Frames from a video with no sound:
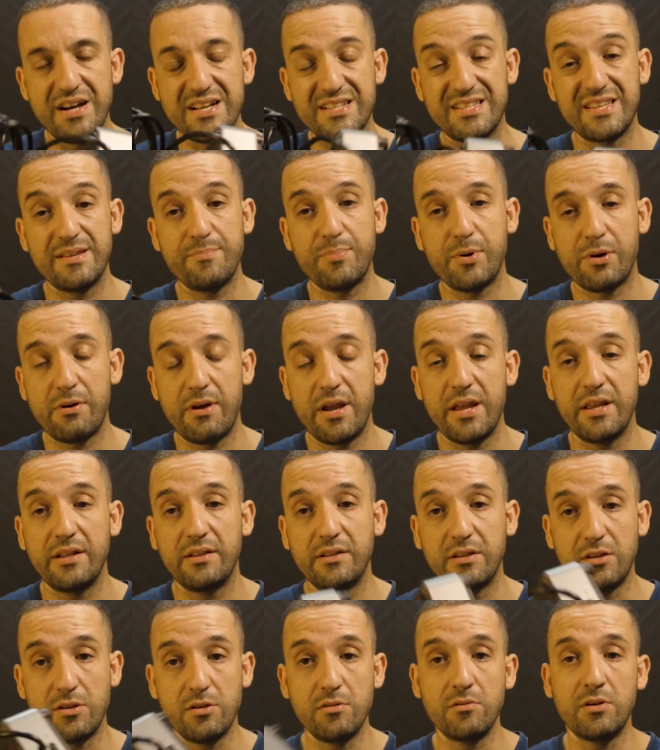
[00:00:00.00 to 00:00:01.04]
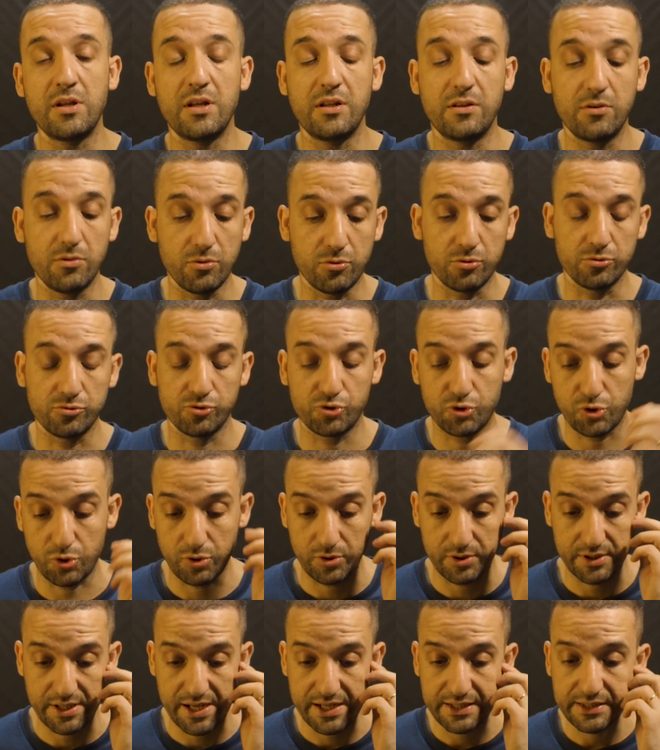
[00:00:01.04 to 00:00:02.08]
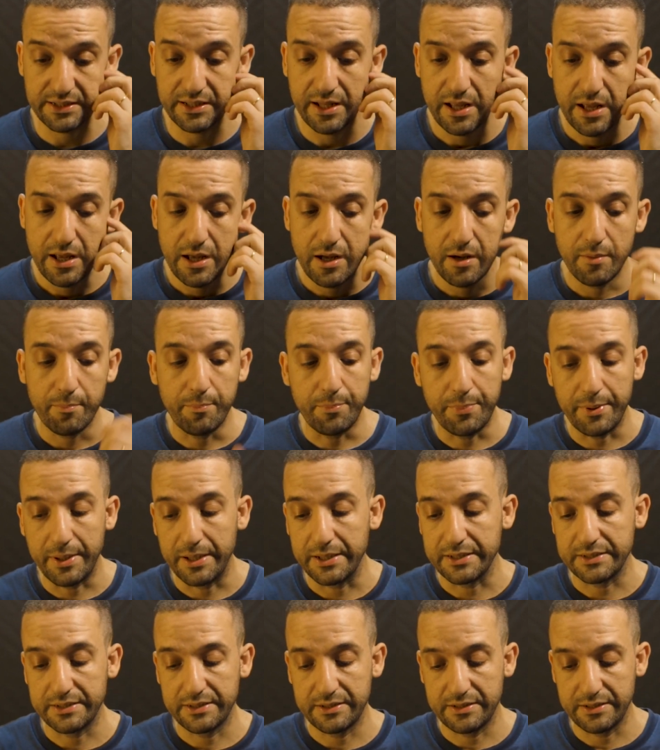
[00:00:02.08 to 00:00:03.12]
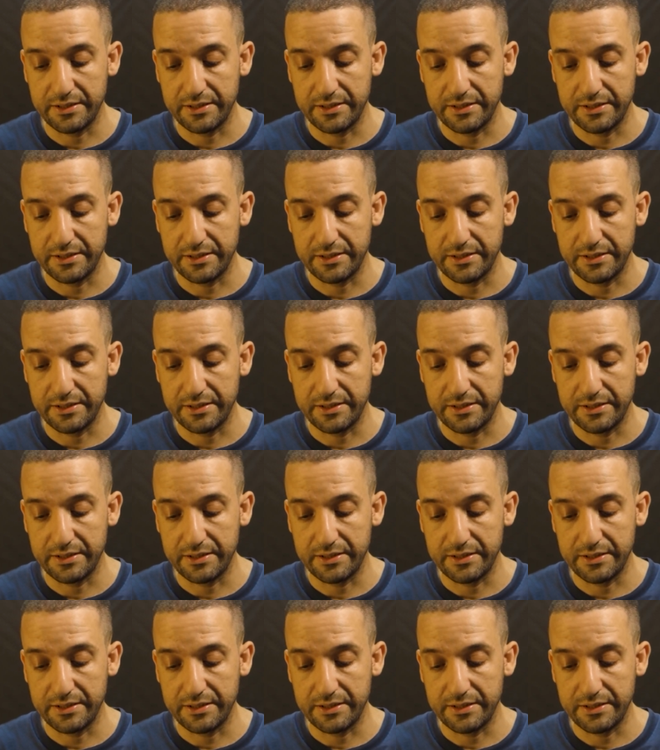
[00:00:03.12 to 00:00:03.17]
a separate unit to control that, but